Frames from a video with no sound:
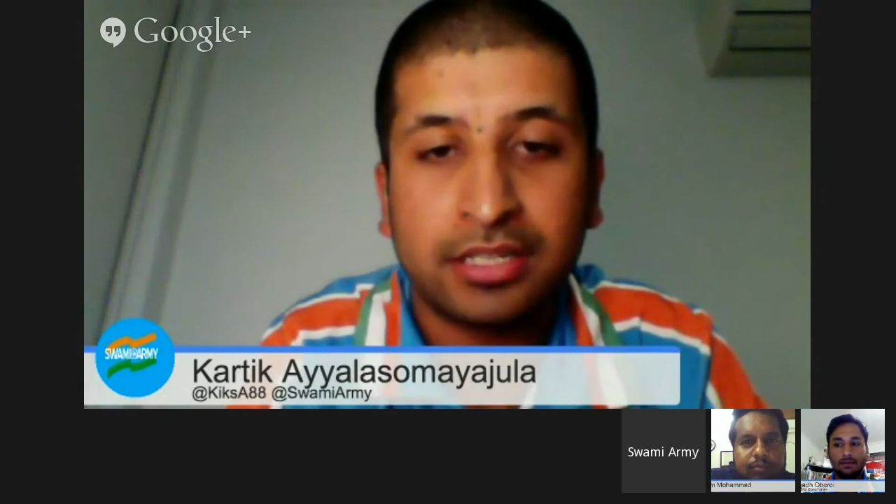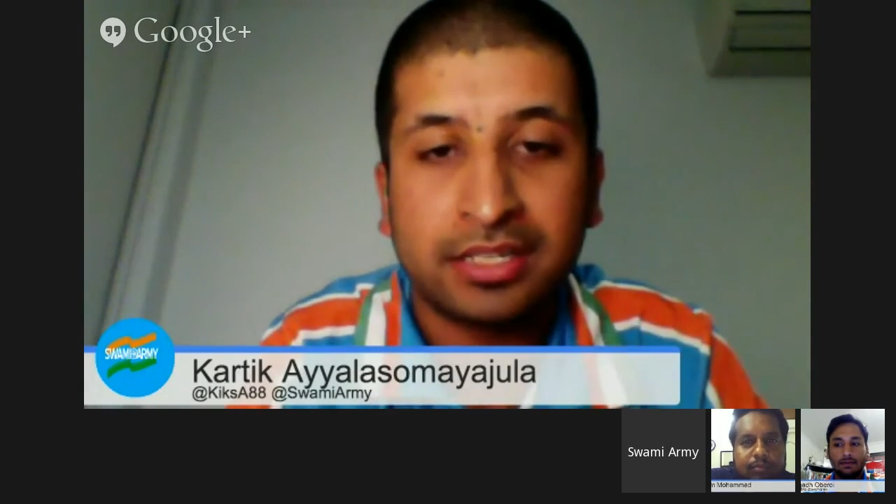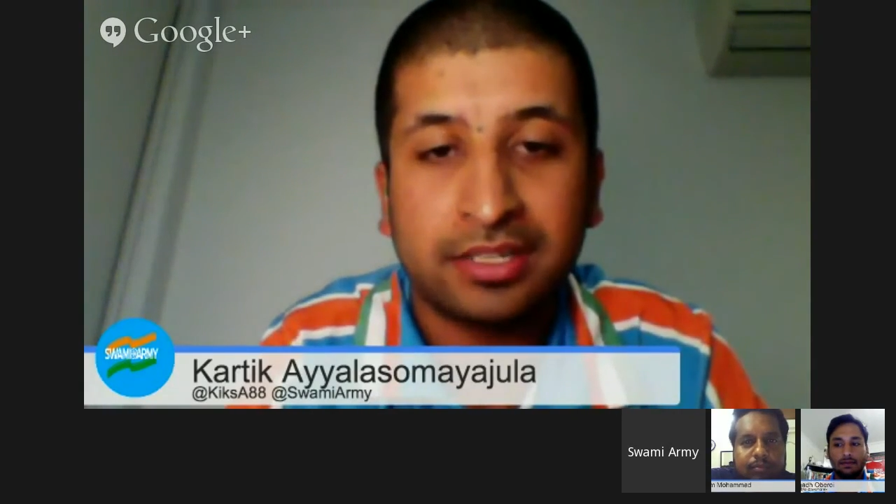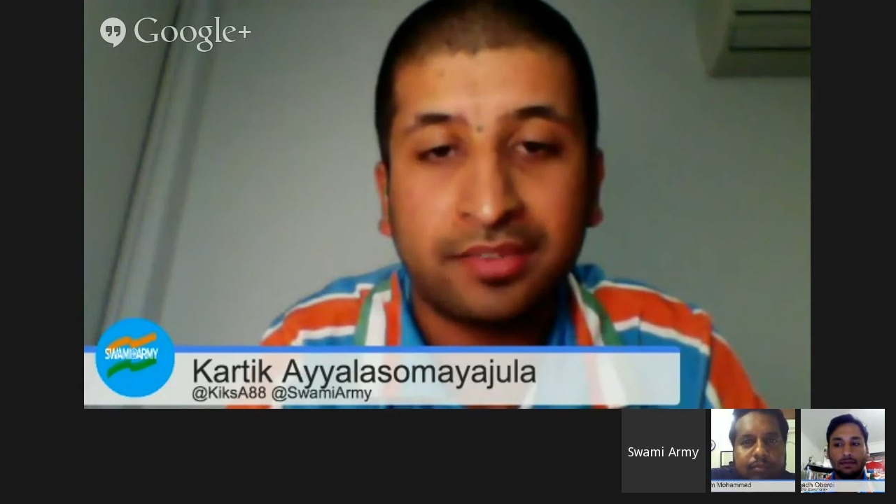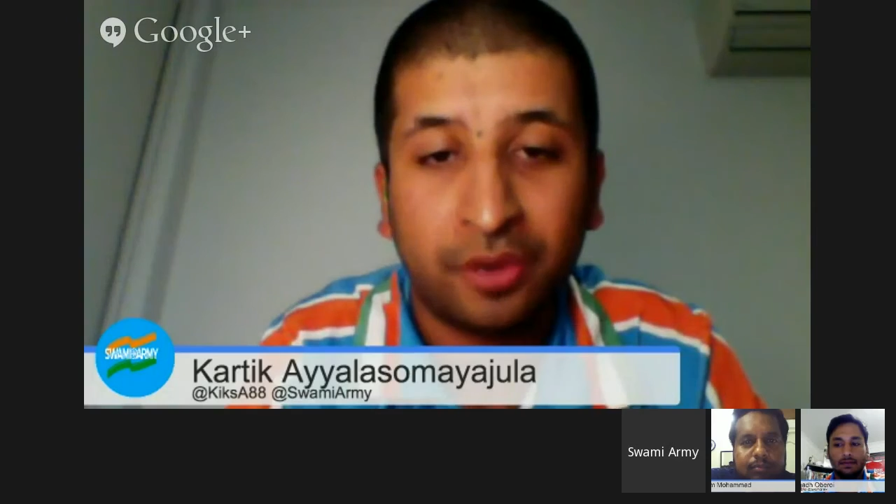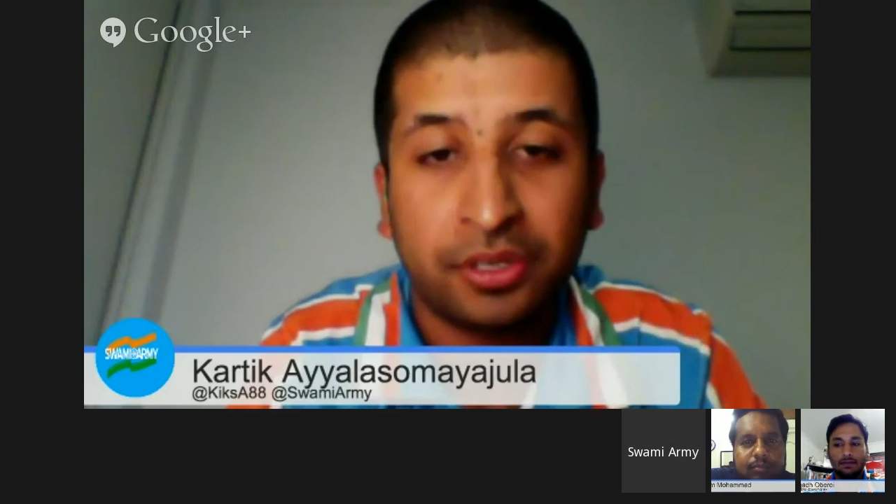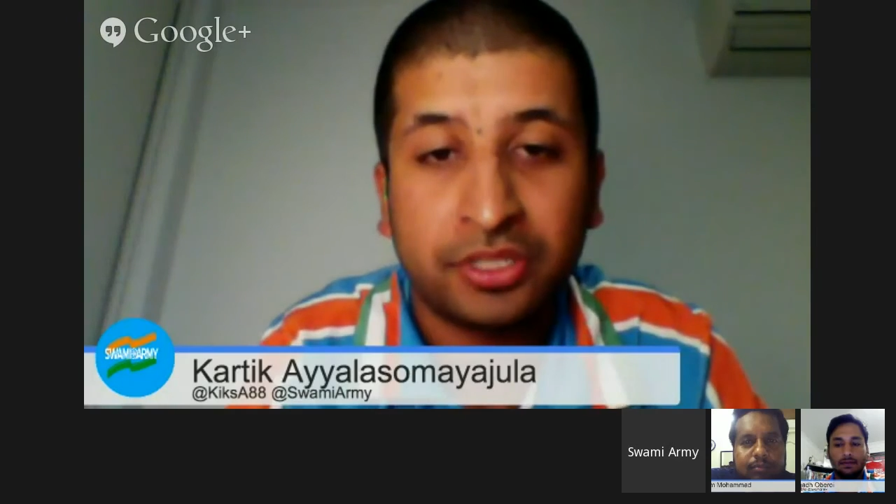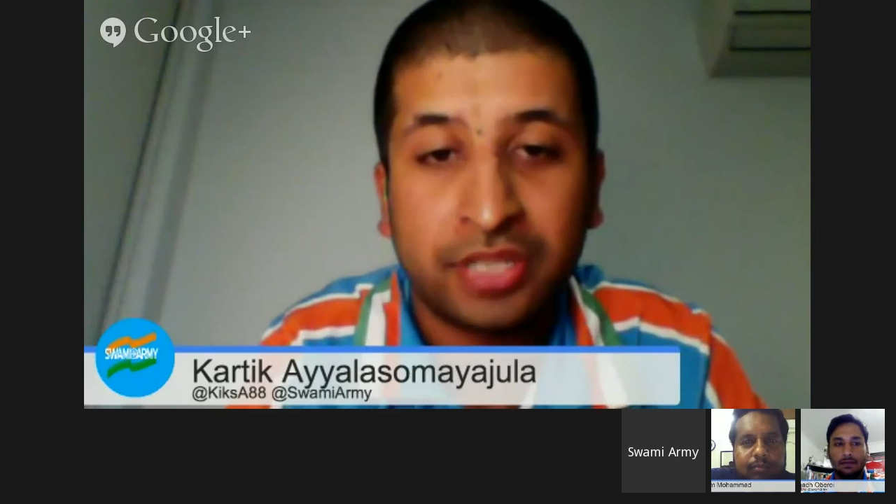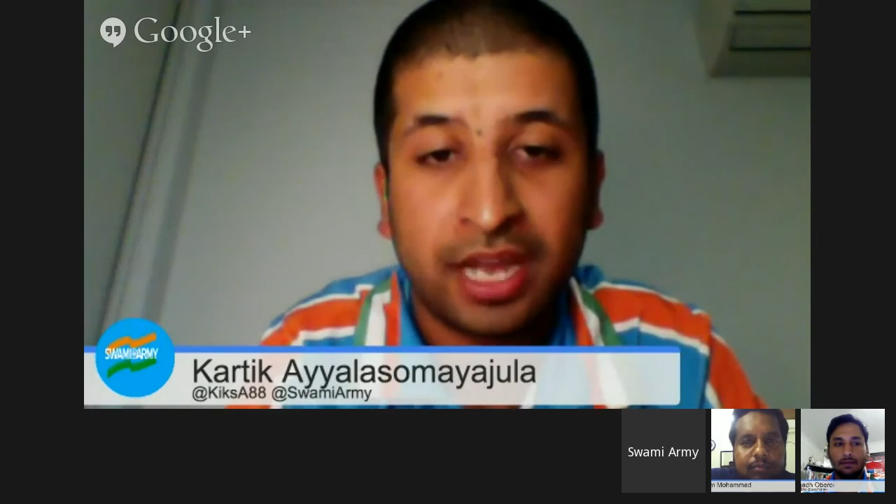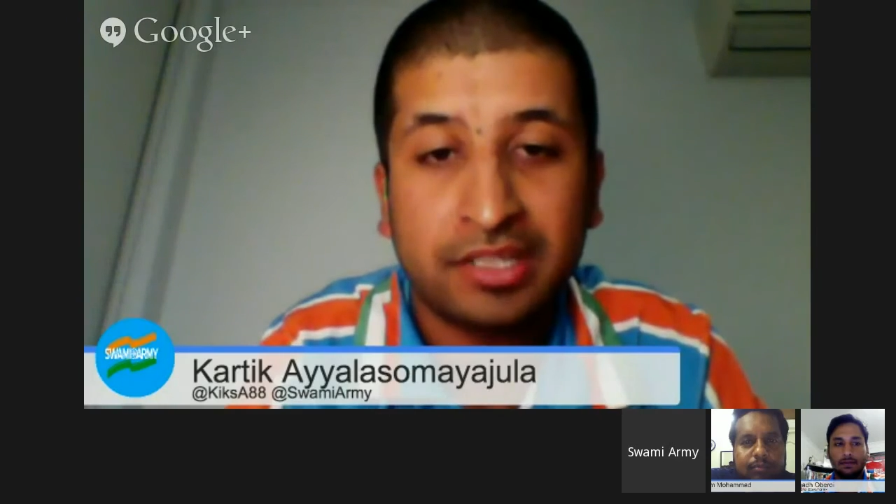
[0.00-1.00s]
has a very good
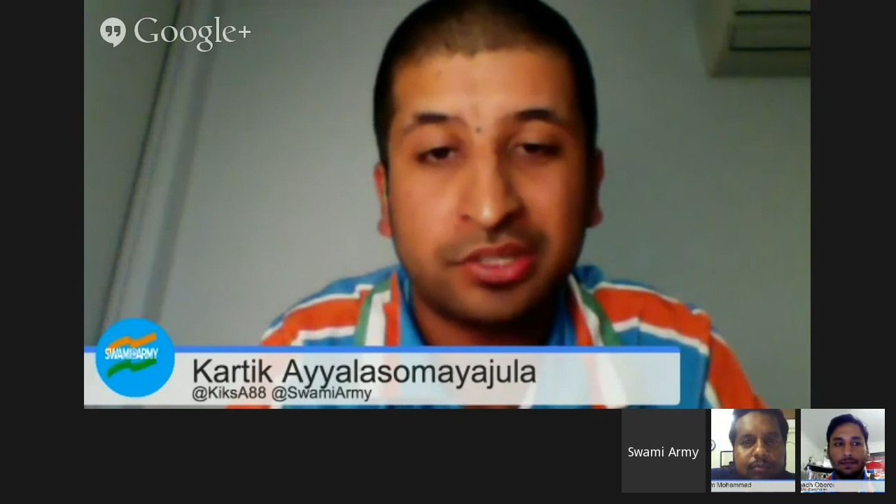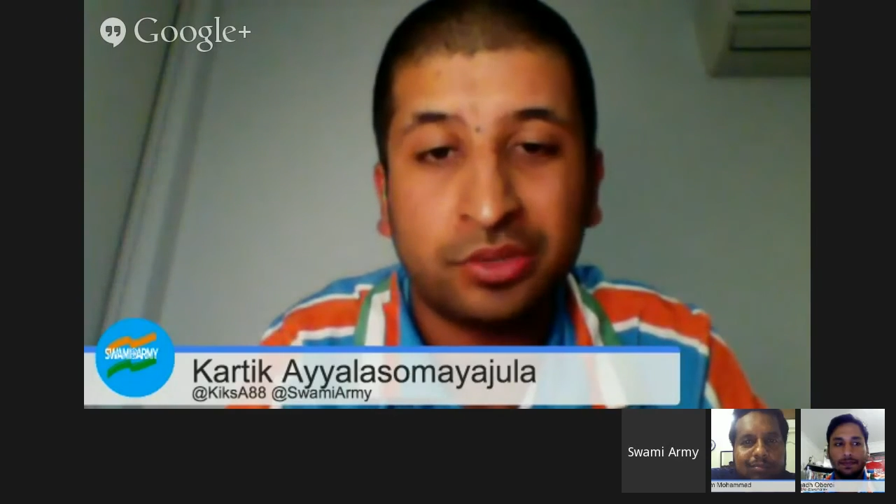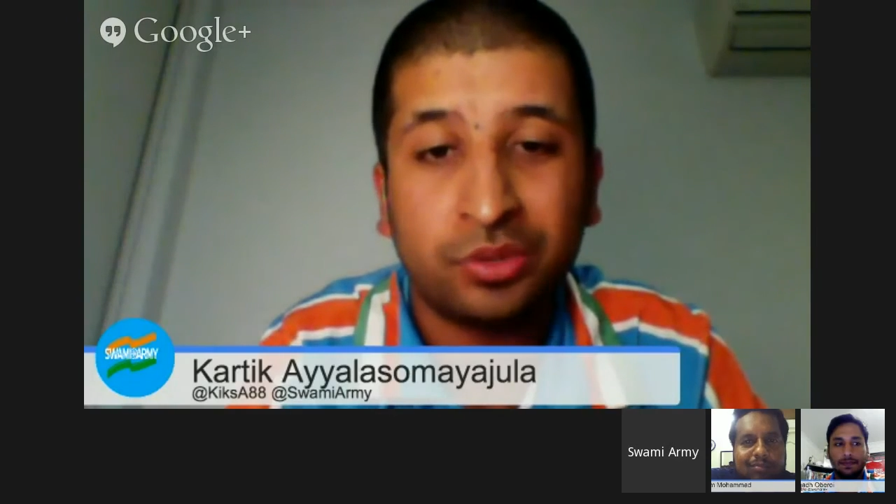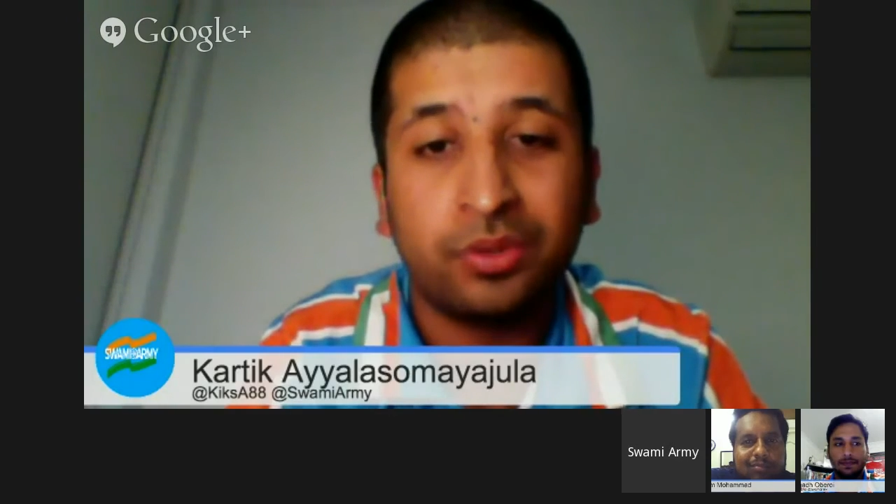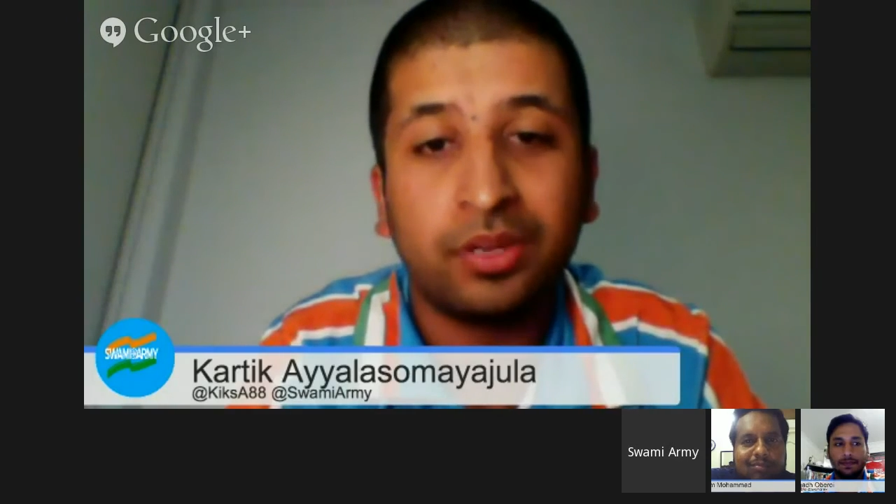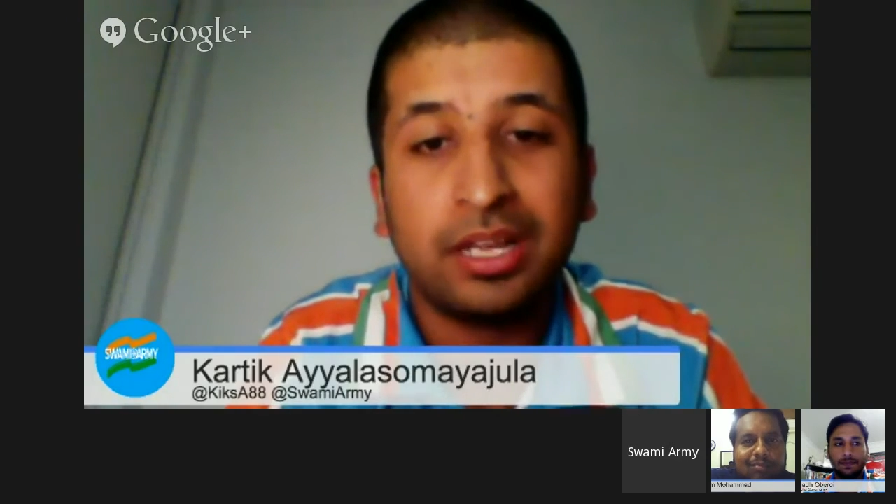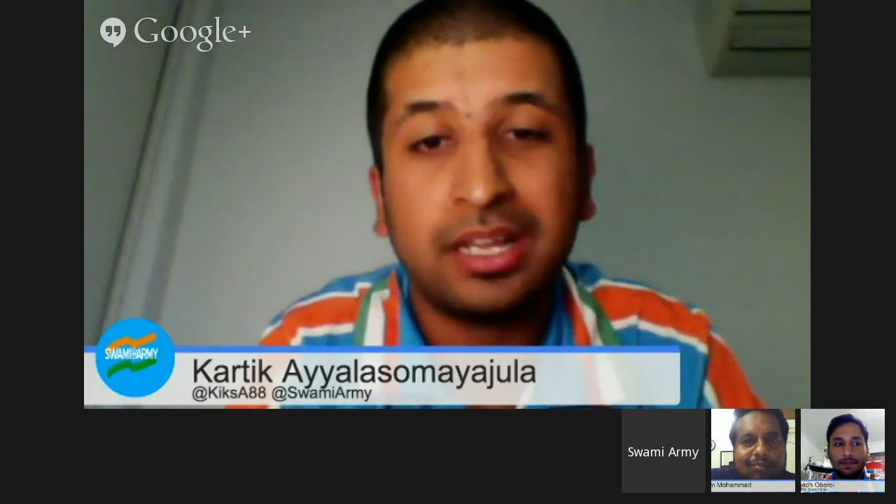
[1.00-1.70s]
chance to